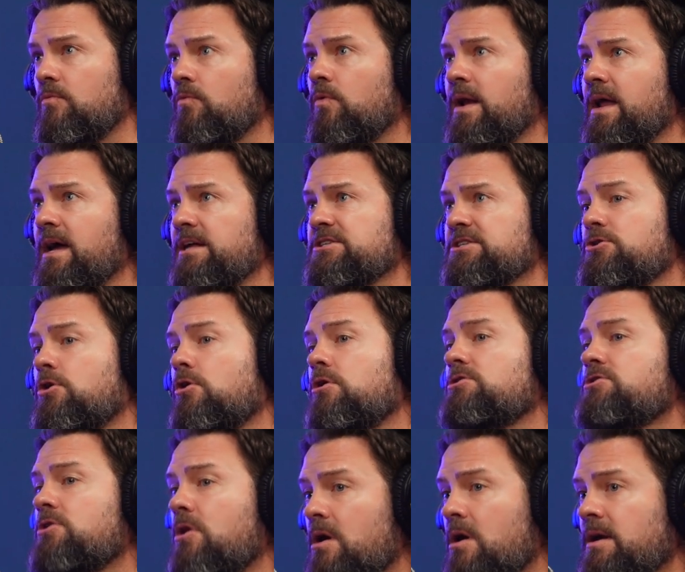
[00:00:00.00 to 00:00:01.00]
when I
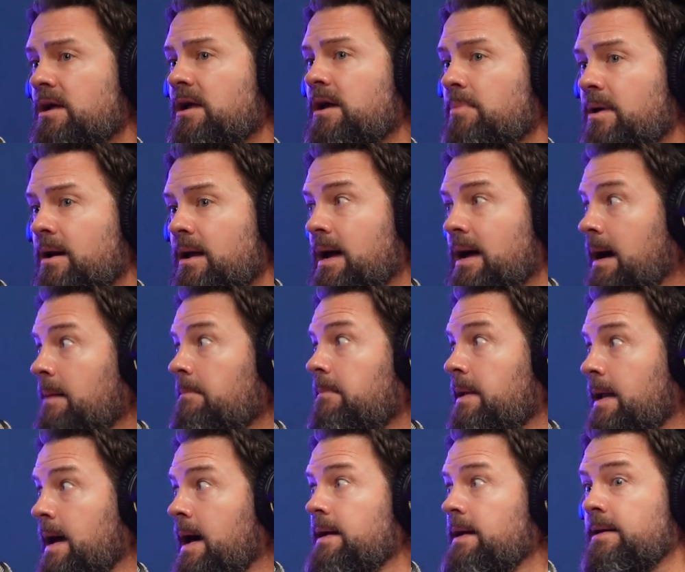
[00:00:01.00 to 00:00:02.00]
start talking about, I'm
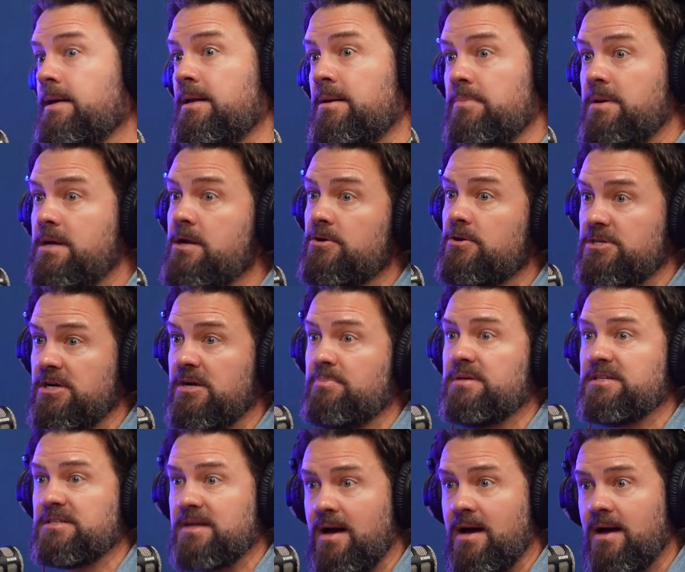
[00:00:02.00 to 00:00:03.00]
not going to be your
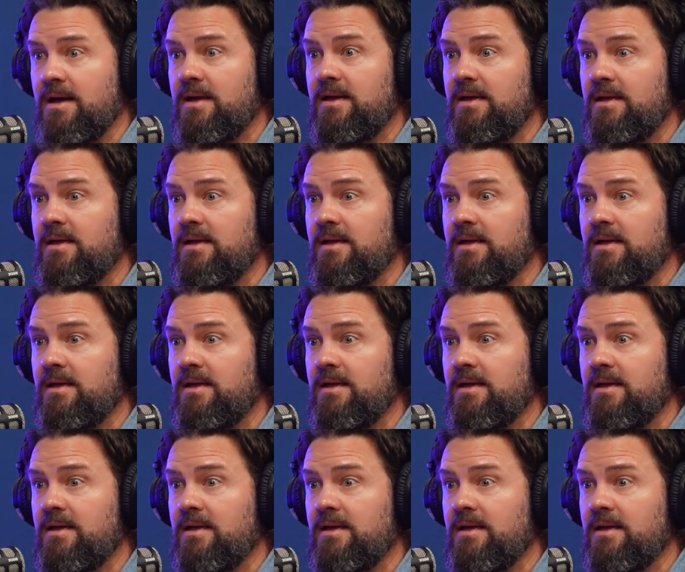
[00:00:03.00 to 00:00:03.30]
cheapest guy.